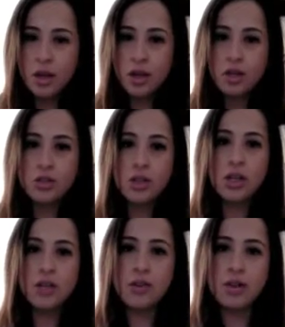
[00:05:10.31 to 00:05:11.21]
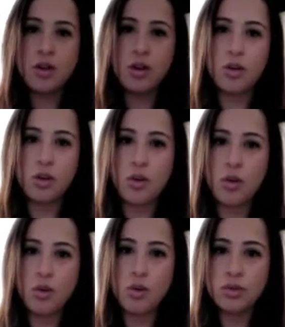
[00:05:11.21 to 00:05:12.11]
So you're going to give it a good
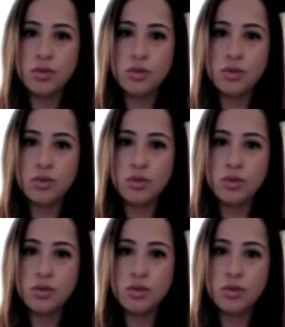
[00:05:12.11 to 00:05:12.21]
hold